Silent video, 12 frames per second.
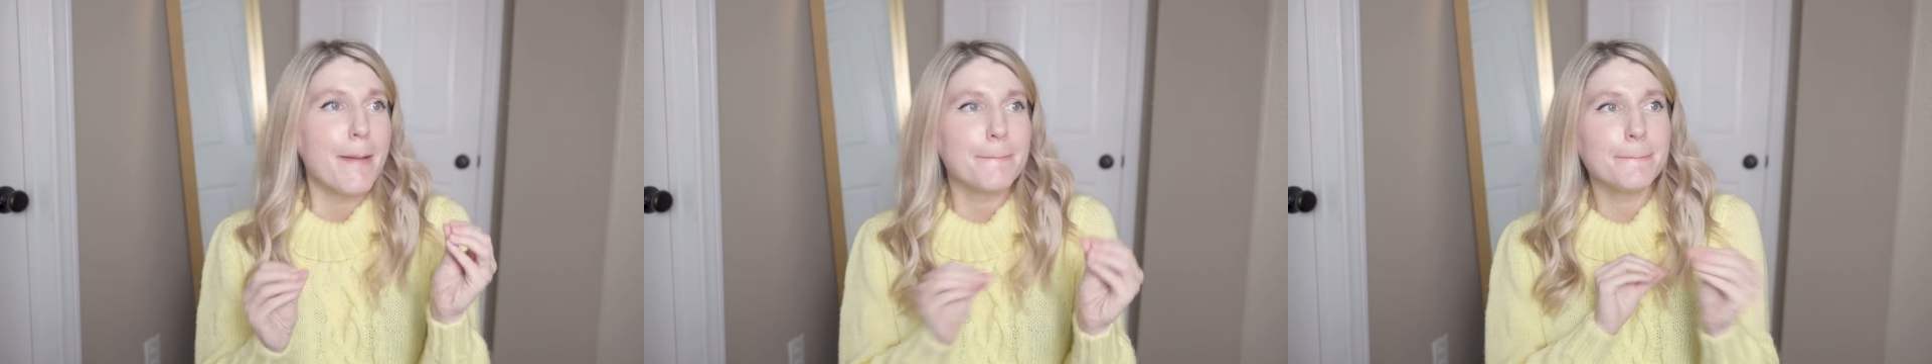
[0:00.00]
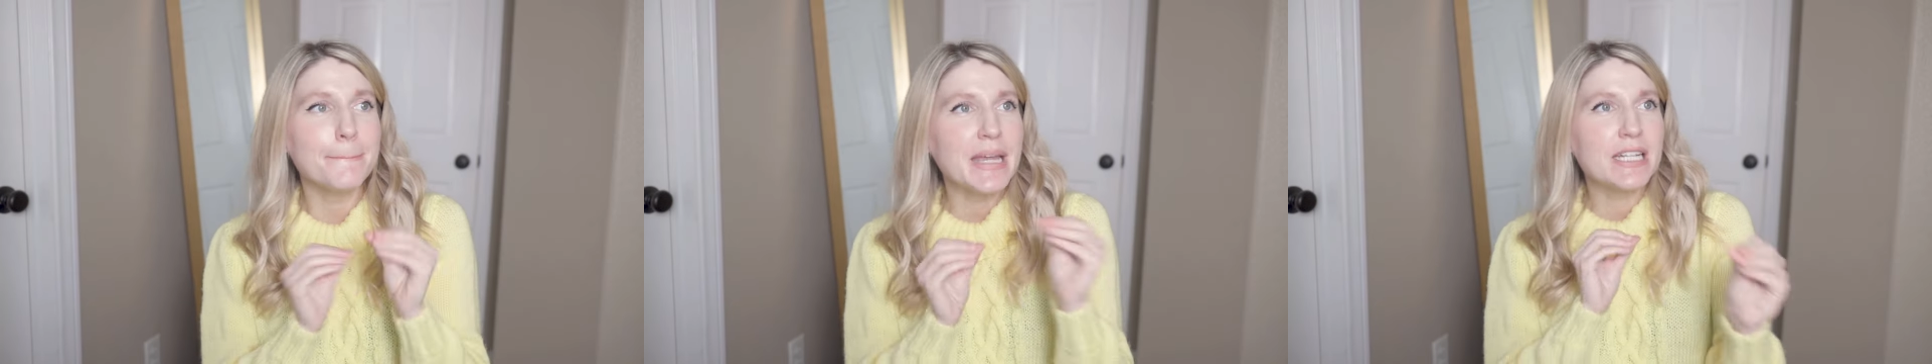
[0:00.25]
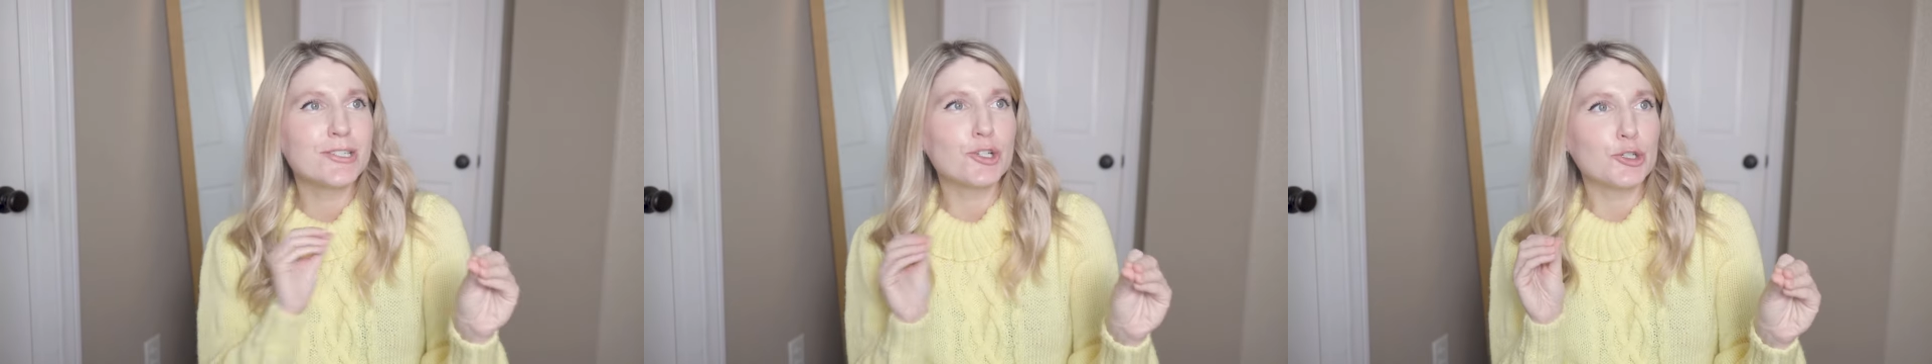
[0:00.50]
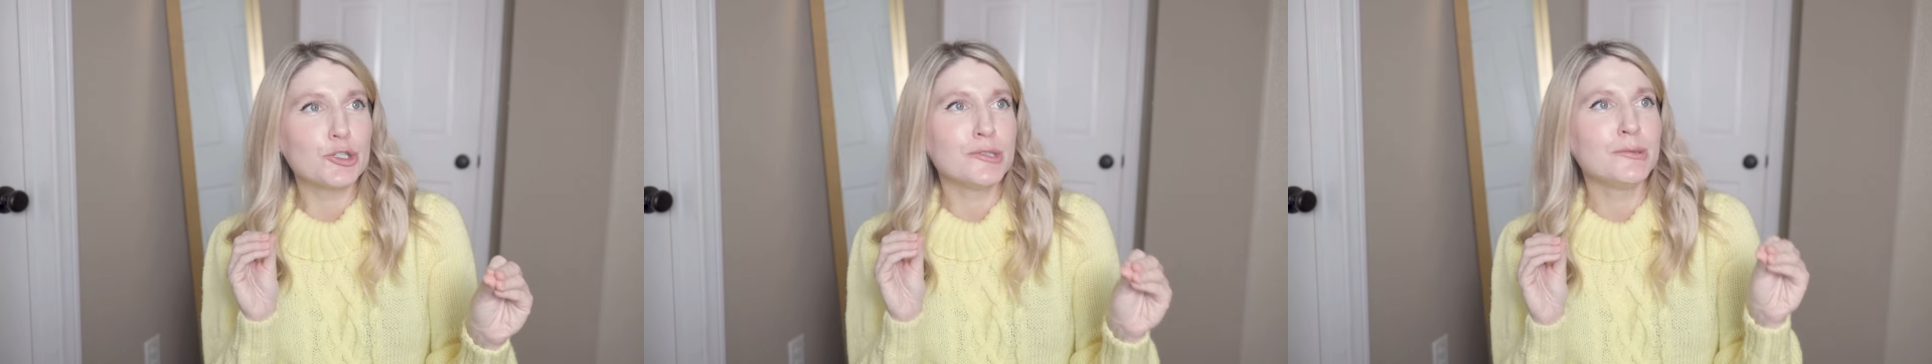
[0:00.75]

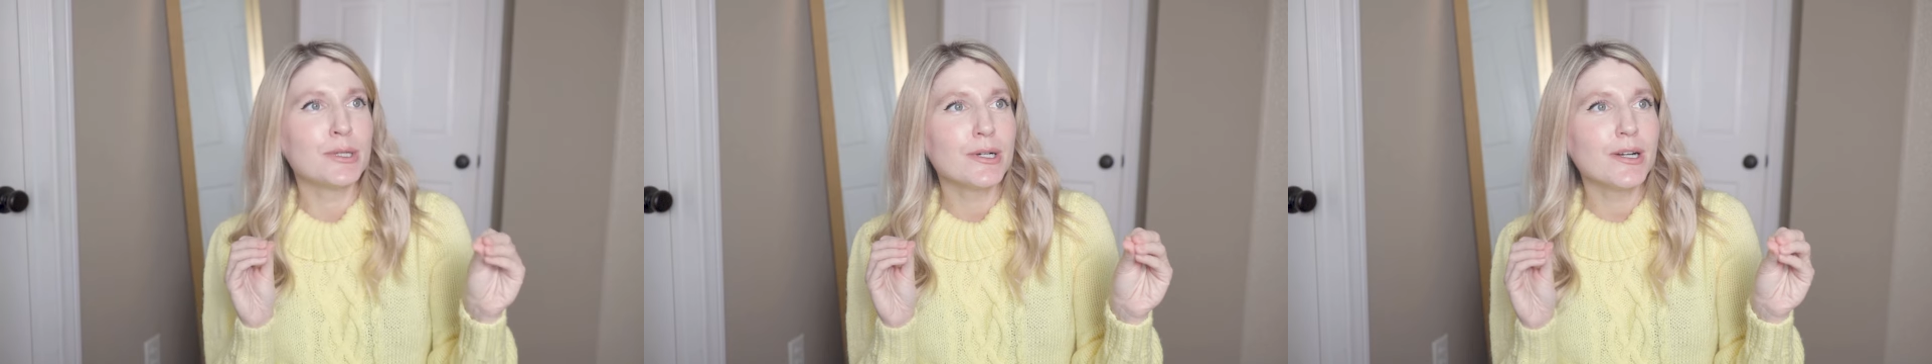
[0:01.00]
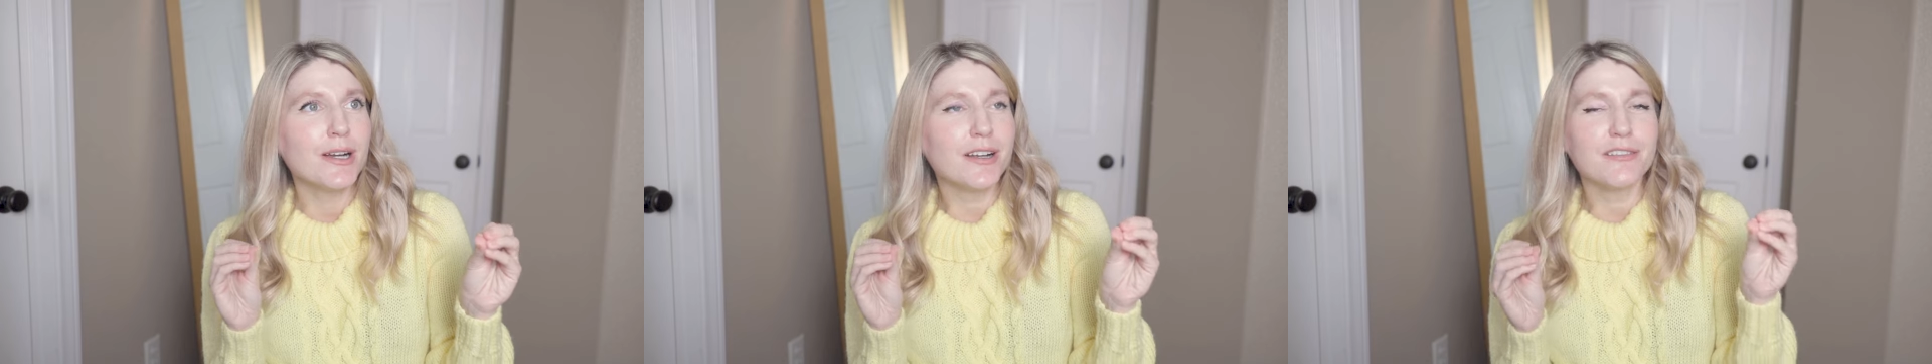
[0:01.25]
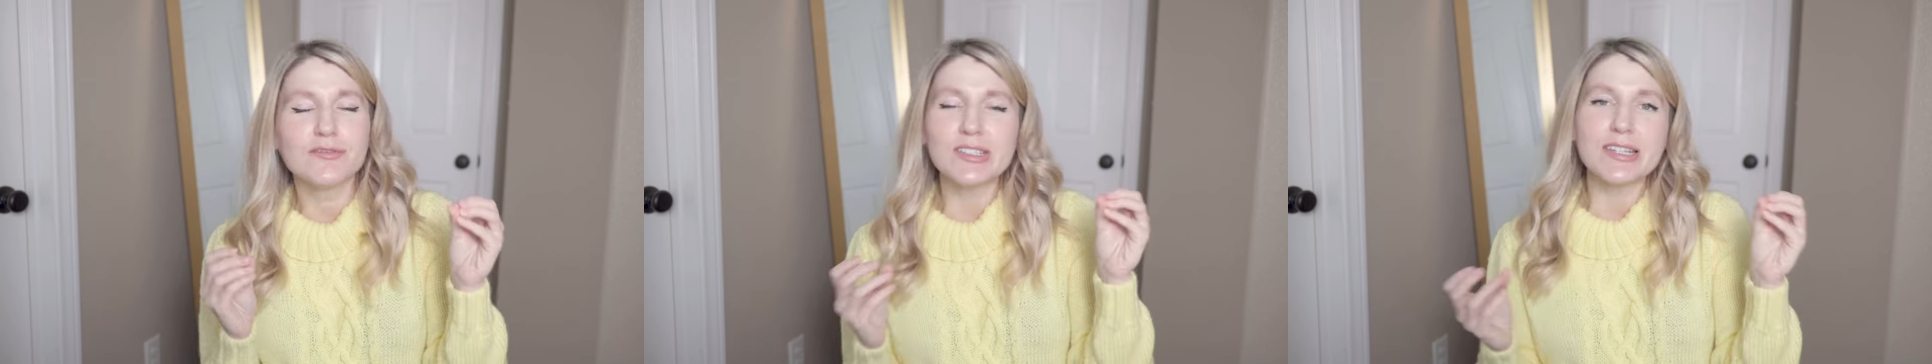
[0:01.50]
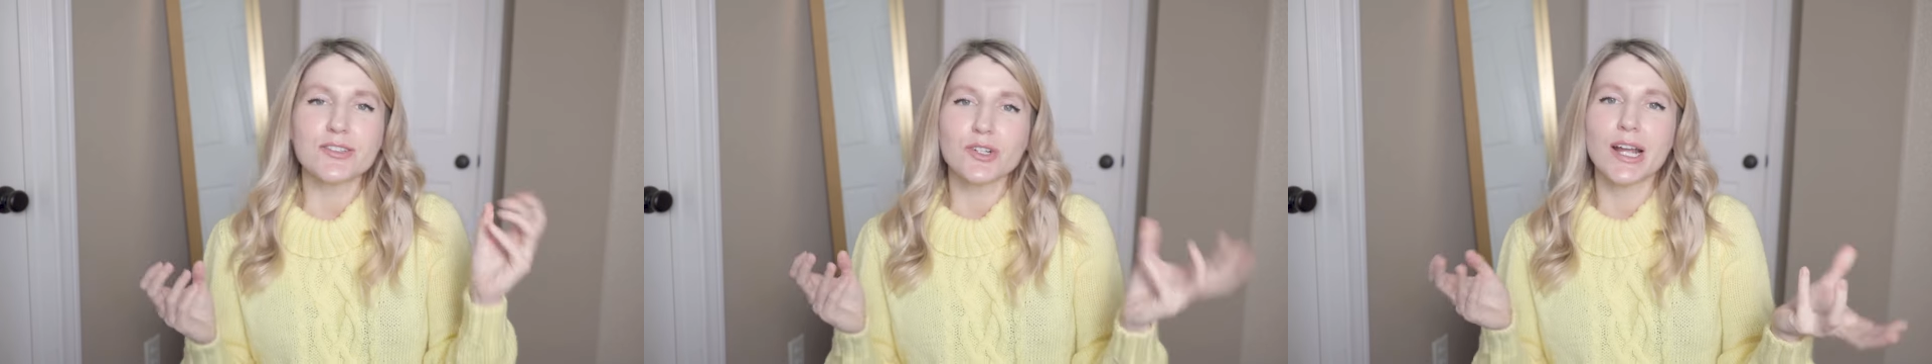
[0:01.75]
miniature tour of
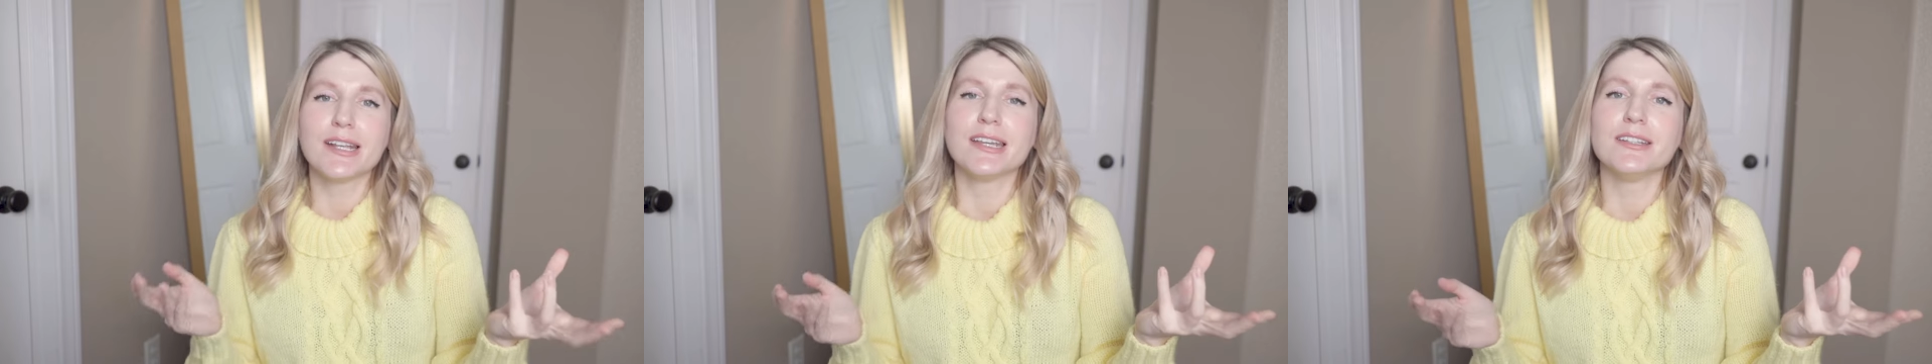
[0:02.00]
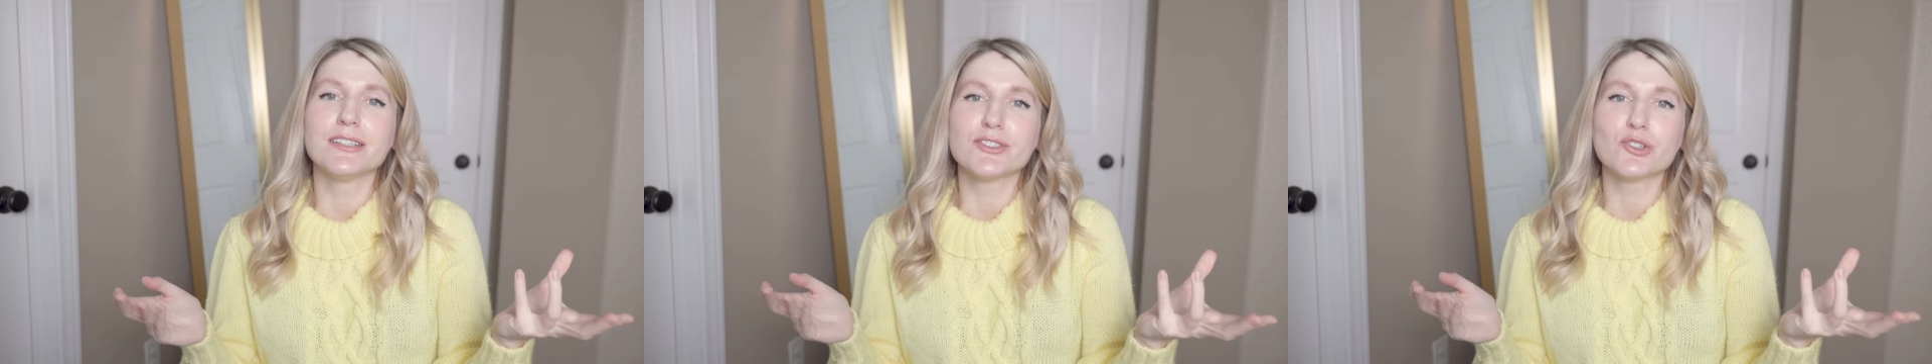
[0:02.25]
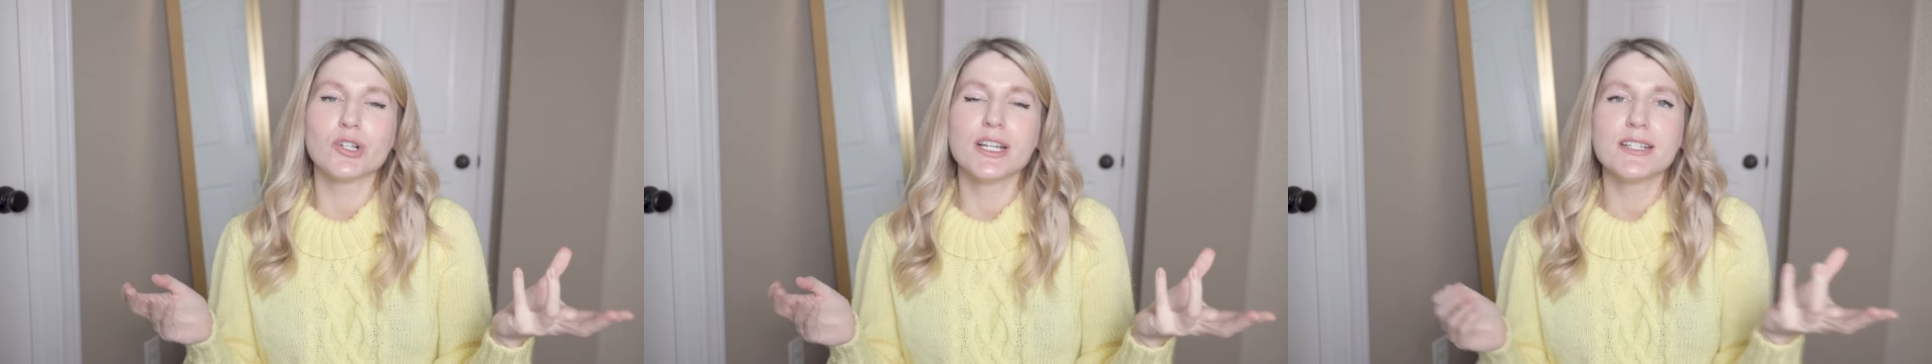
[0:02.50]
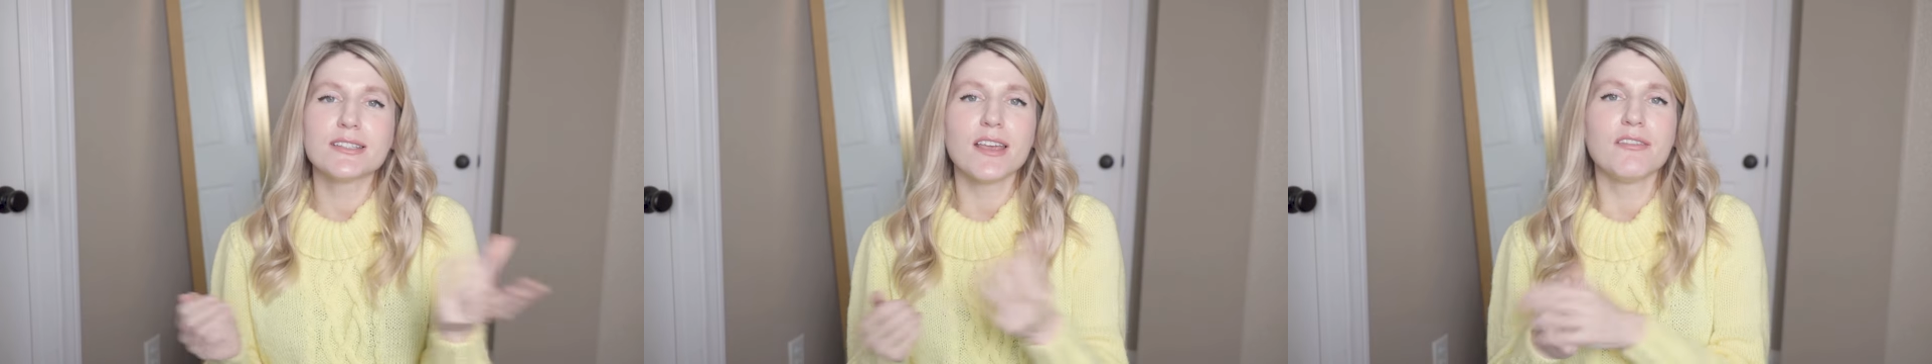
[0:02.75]
Deseret Industries.